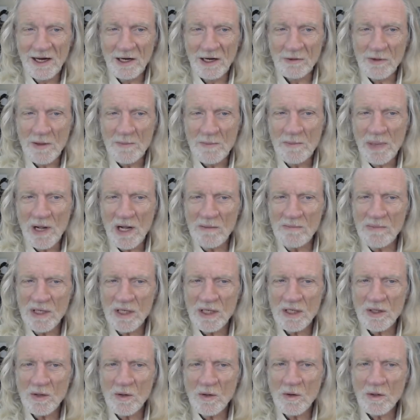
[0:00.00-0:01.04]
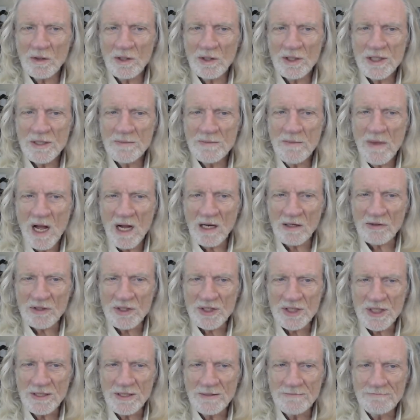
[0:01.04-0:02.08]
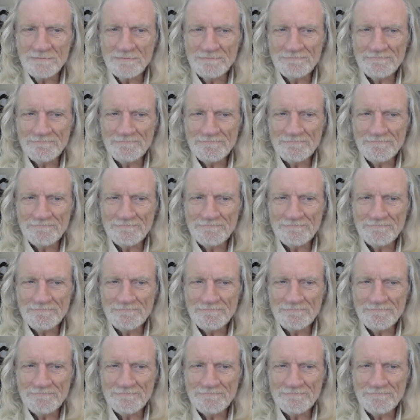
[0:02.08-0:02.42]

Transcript: a republic or a democracy?